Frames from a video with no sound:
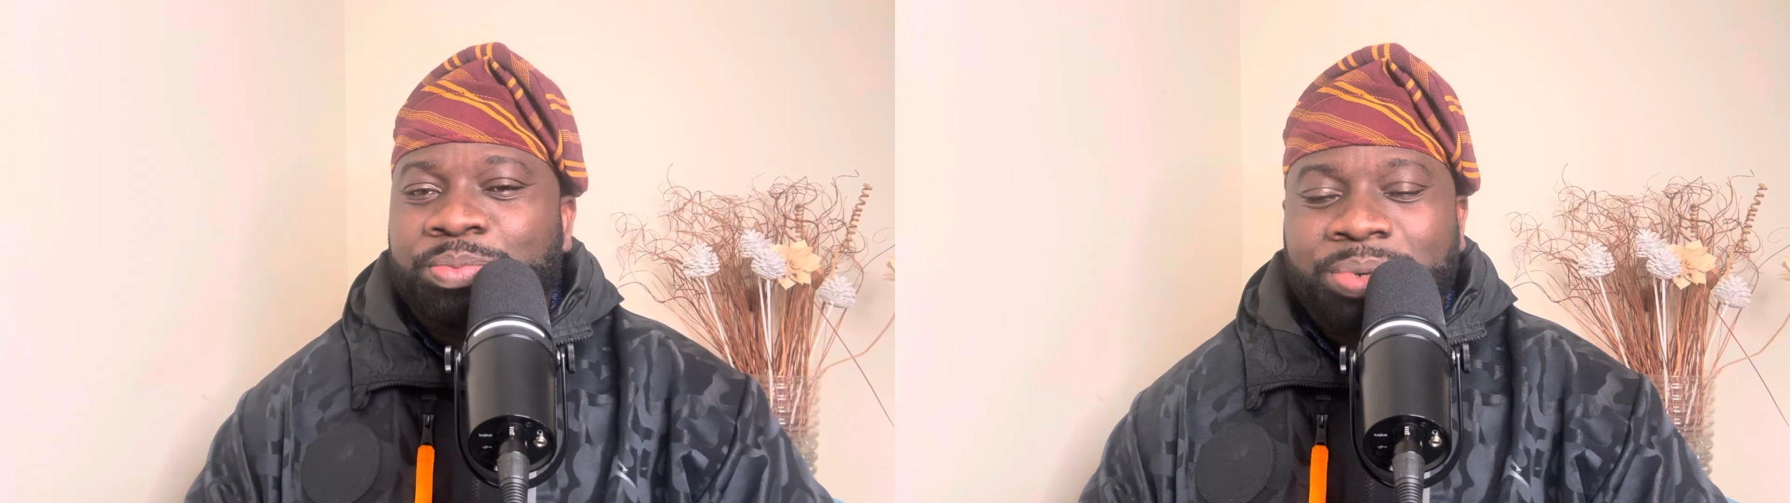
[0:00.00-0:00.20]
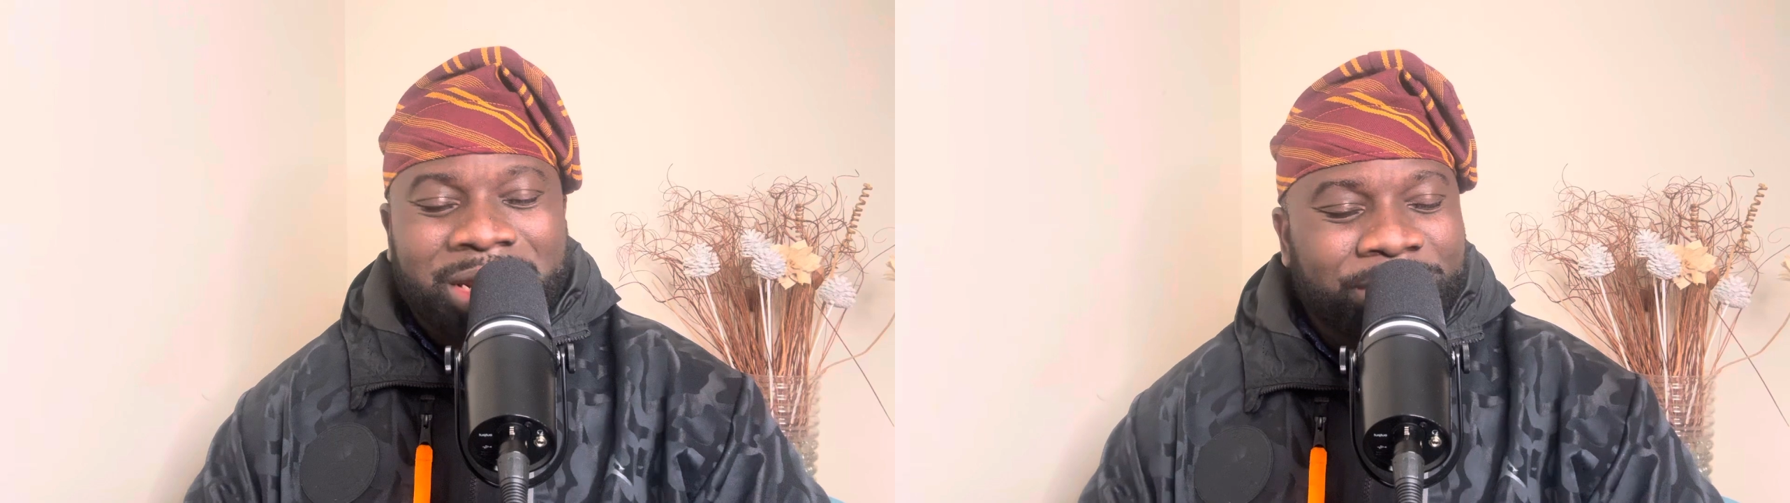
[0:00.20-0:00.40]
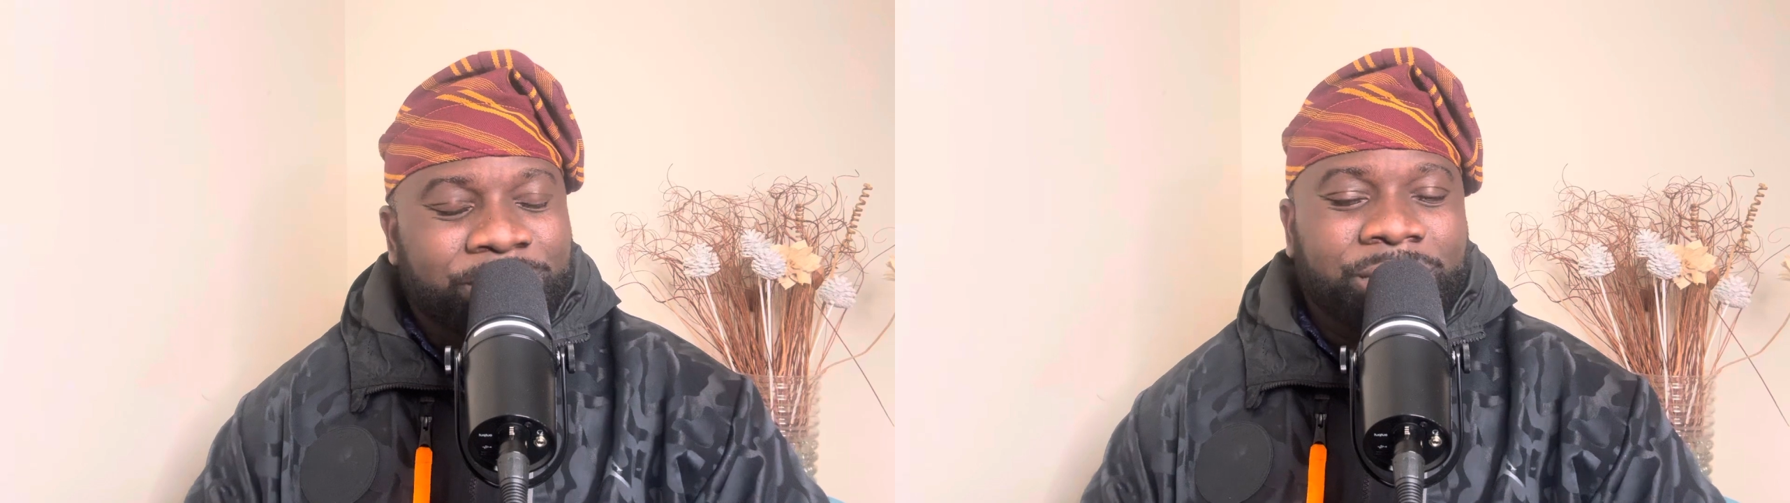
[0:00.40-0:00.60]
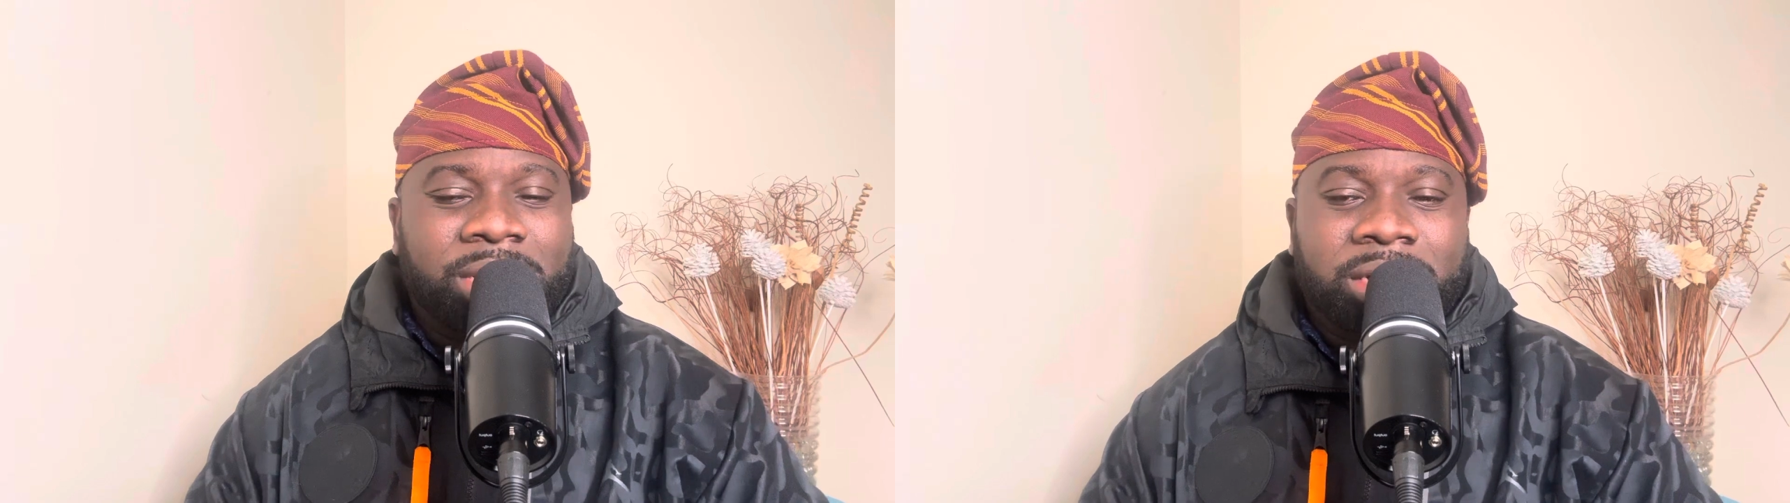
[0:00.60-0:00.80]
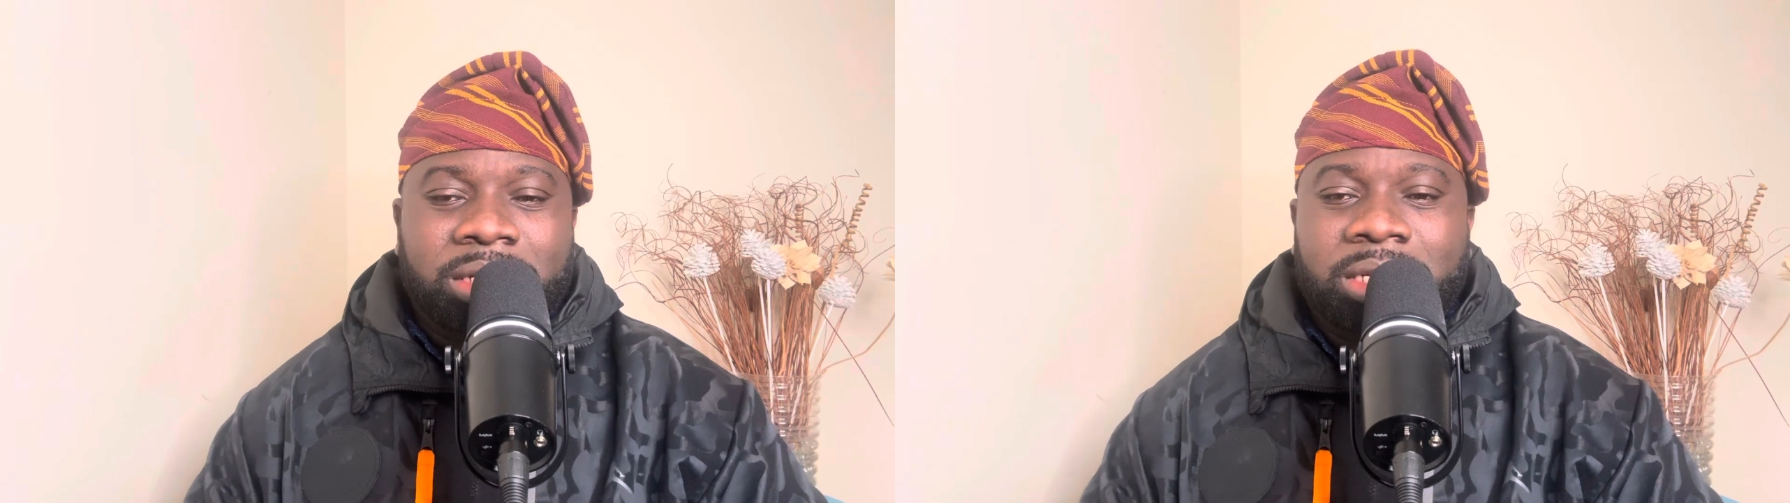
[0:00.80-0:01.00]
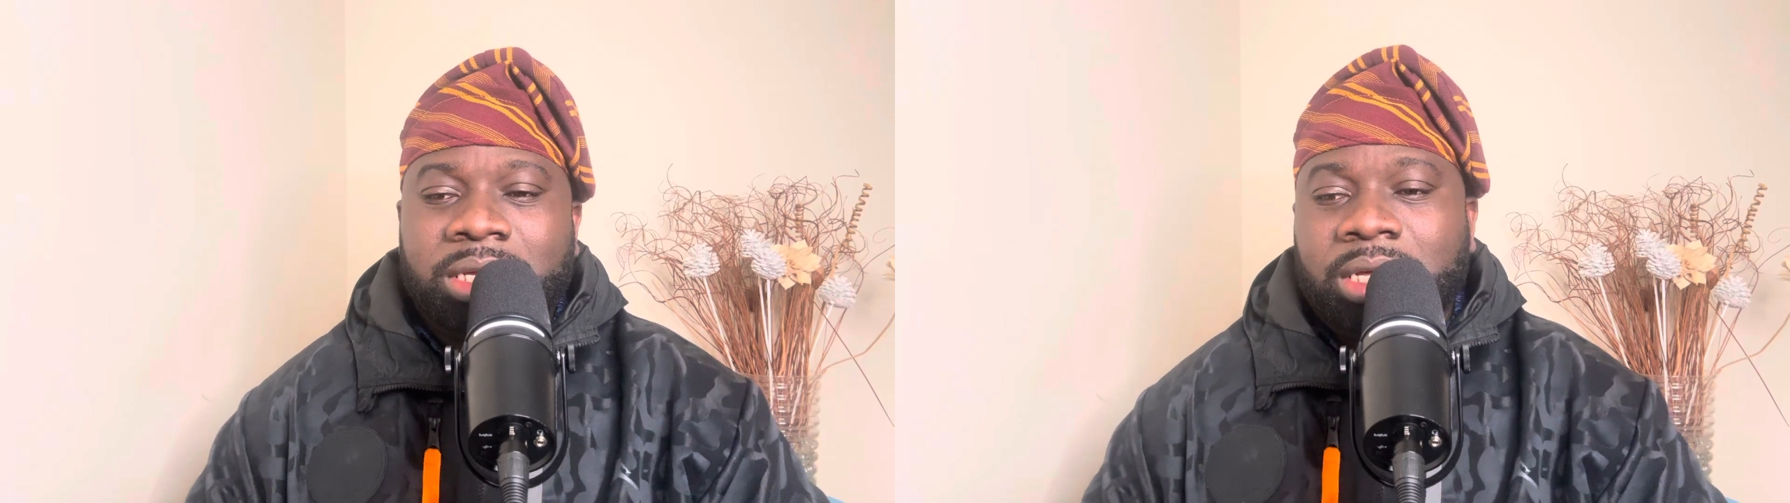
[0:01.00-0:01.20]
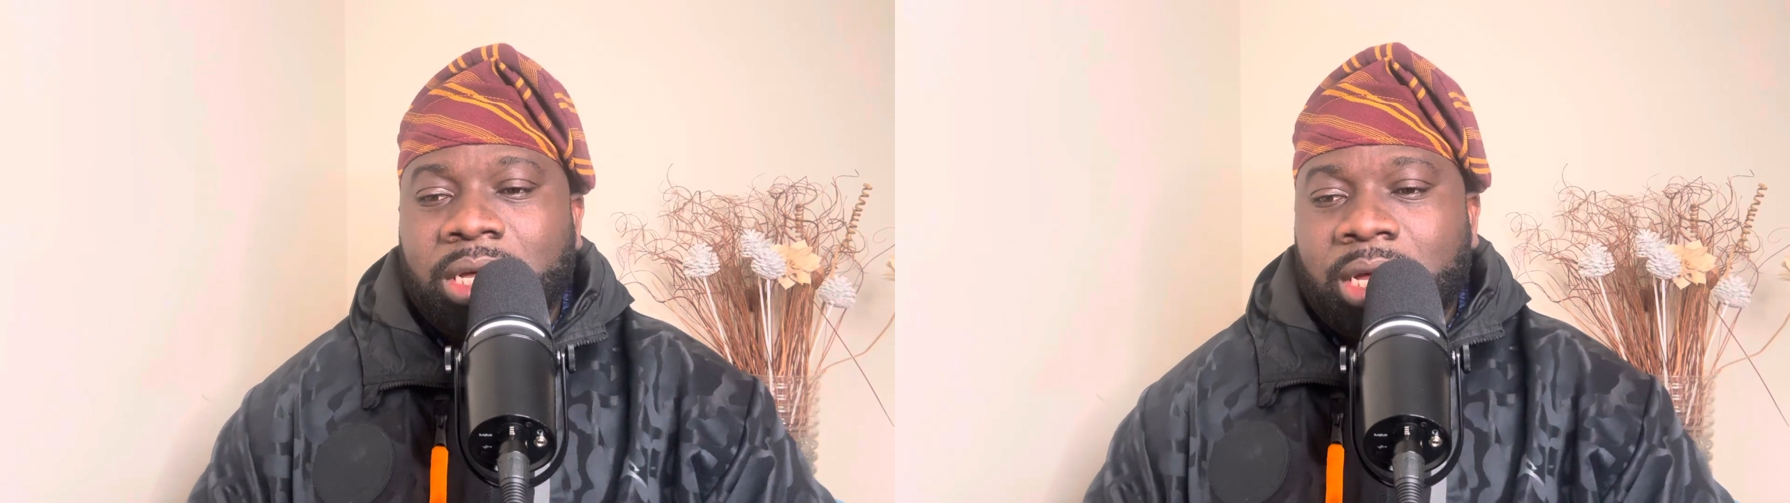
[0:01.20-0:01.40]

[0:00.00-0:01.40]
playing brilliantly.